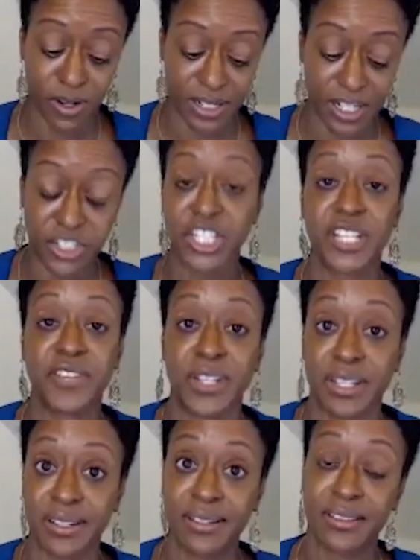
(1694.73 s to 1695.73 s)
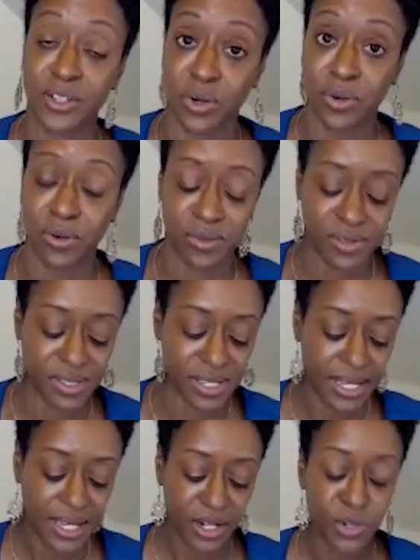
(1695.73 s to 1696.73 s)
achieving the goals?
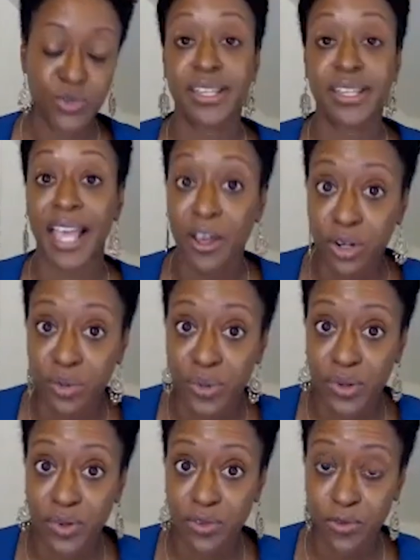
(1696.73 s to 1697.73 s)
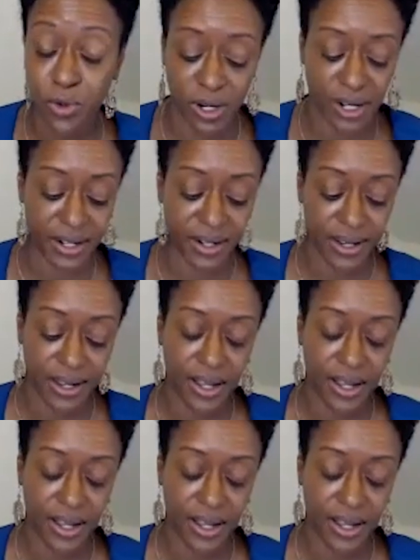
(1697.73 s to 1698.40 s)
Who's accountable for it?